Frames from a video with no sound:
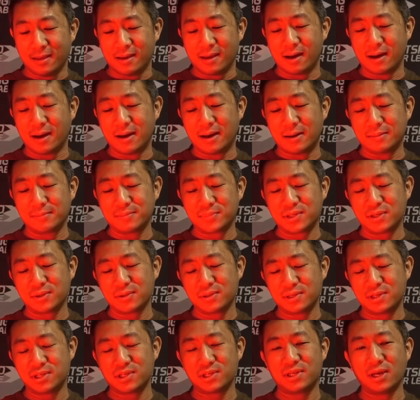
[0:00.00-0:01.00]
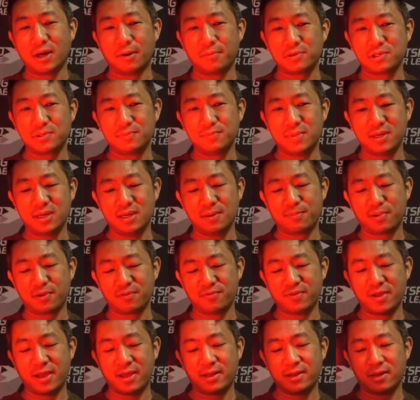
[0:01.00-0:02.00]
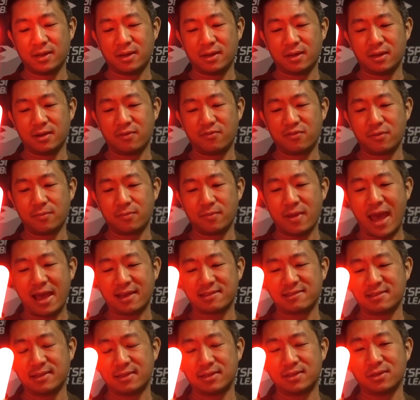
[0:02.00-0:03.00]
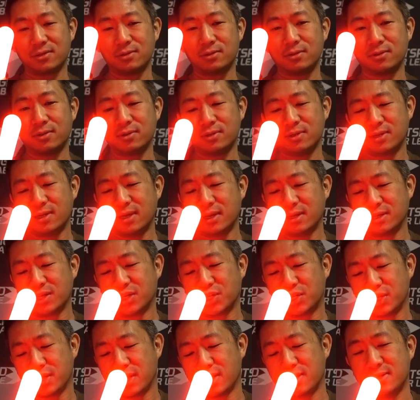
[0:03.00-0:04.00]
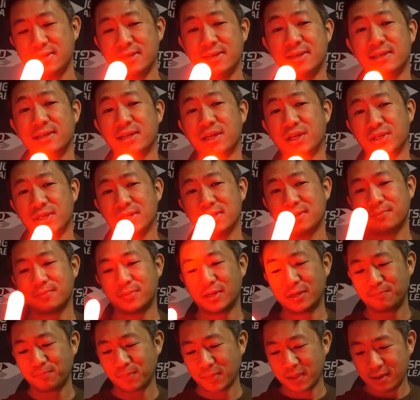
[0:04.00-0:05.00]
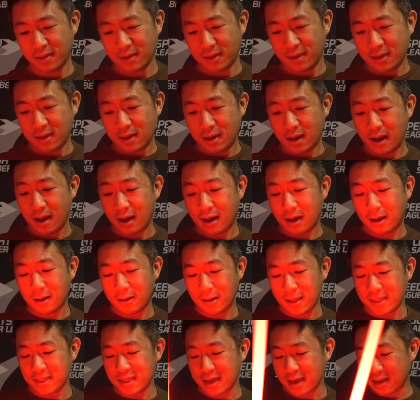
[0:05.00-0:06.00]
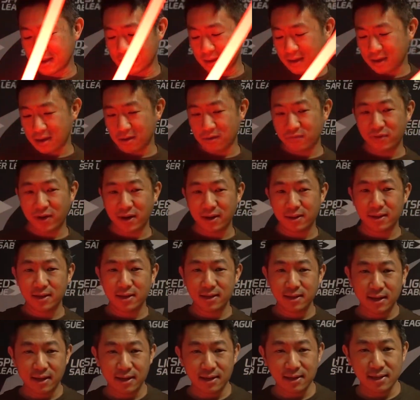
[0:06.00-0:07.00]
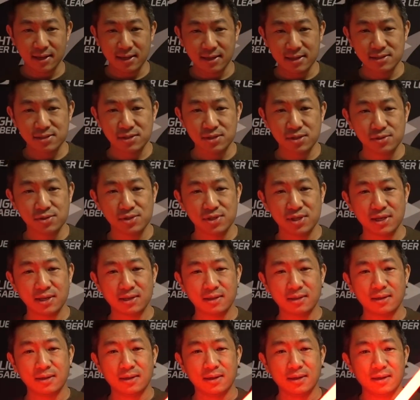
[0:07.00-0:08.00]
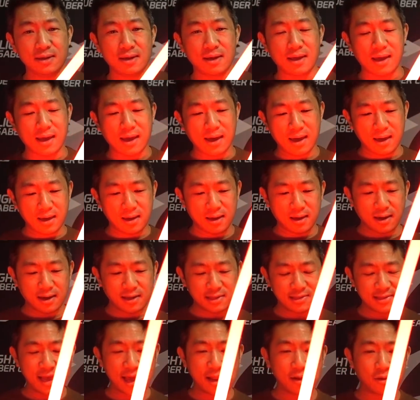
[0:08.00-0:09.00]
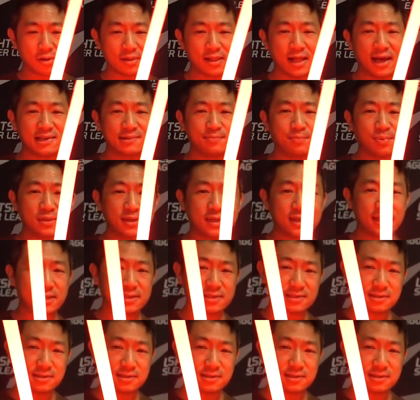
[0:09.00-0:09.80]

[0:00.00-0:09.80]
So this just helps me prevent from accidental ignition and deignition. And then finally, it is using a Tano-class blade,